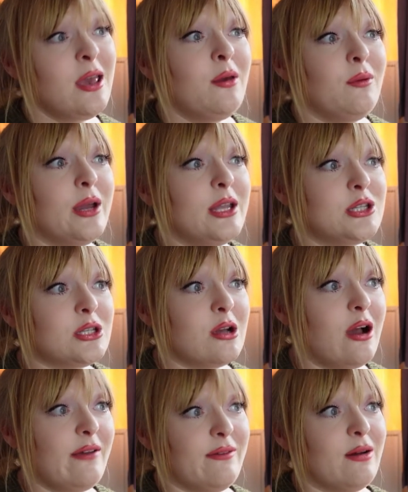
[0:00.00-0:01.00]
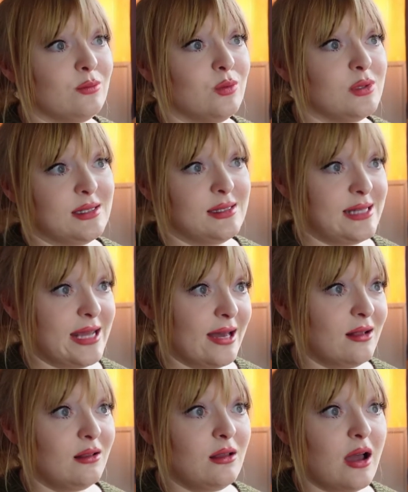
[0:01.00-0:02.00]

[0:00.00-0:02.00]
which I felt was a steal.